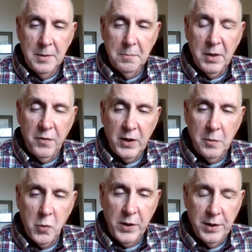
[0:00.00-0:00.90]
My
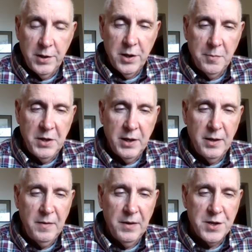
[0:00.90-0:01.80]
final point in the top
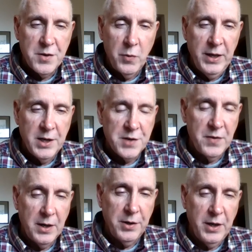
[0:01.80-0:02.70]
10 this week is
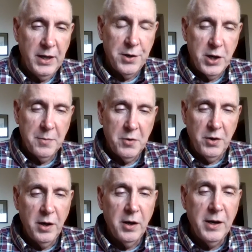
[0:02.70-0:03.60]
found in chapter
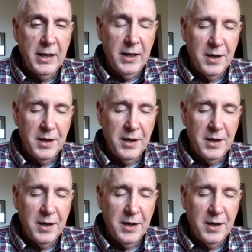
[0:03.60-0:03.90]
9